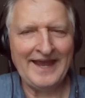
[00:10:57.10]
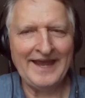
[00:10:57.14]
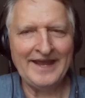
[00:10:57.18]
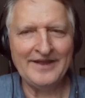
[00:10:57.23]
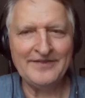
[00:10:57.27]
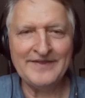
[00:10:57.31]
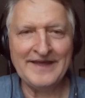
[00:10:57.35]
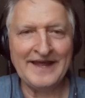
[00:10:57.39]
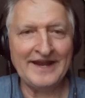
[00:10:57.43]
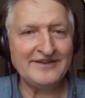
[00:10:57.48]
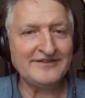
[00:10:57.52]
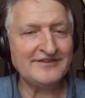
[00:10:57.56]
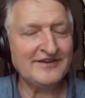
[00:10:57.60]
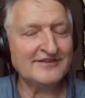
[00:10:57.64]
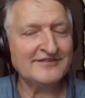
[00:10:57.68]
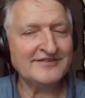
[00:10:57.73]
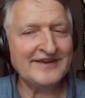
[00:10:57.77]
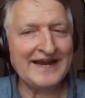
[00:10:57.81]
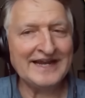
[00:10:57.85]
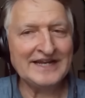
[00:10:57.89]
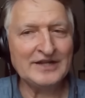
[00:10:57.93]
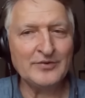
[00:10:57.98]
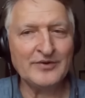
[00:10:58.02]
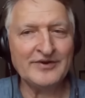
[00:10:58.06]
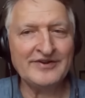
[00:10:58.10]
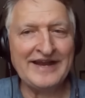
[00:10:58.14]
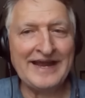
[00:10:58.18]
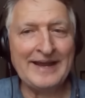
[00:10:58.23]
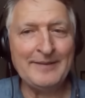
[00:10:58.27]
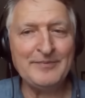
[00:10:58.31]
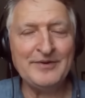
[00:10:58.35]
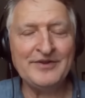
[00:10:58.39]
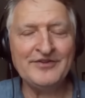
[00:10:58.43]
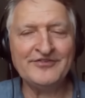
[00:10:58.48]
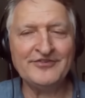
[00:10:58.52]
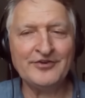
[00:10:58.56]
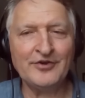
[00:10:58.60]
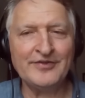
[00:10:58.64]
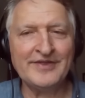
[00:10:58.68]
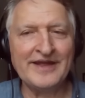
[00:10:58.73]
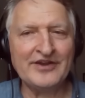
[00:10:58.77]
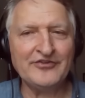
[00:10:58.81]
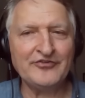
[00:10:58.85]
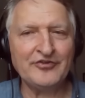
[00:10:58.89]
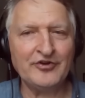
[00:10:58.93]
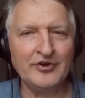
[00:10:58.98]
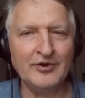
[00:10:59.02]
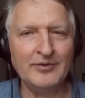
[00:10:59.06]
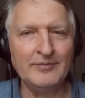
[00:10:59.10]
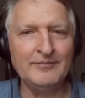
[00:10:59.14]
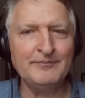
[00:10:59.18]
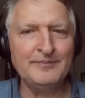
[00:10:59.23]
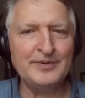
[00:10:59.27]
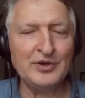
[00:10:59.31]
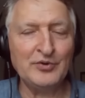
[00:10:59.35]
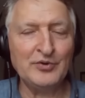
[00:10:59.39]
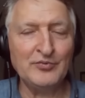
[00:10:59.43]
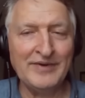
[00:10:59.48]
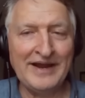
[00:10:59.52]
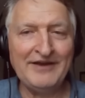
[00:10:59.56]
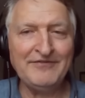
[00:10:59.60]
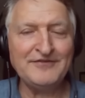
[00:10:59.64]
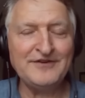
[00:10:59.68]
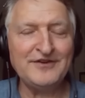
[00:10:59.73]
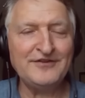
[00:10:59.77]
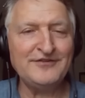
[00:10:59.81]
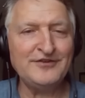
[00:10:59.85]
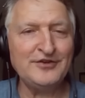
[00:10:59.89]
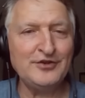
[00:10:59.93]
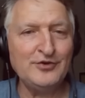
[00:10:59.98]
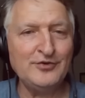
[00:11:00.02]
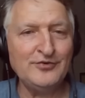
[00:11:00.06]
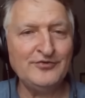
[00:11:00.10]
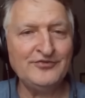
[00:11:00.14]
And that is exactly what happens. So that term bereft is